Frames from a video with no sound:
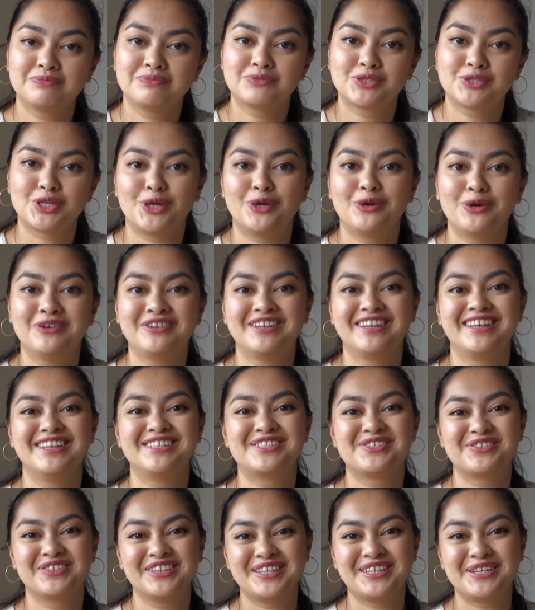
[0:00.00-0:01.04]
So
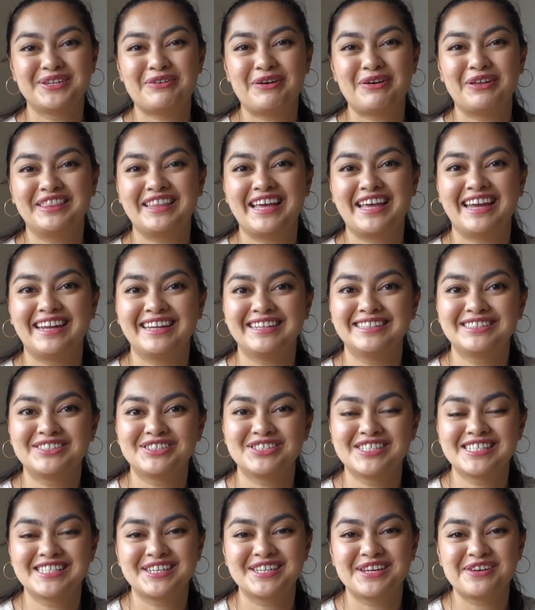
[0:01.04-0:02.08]
it's really not that
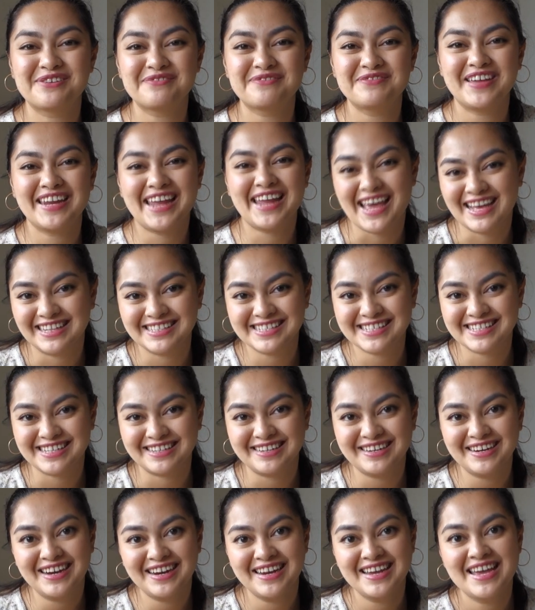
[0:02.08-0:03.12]
interesting of an
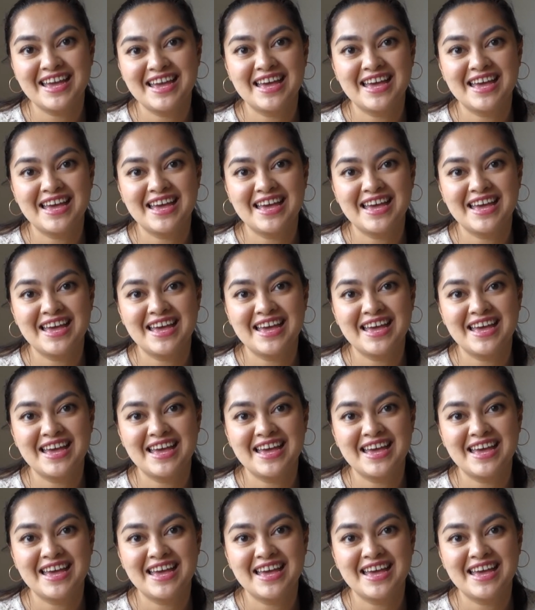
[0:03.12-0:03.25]
answer.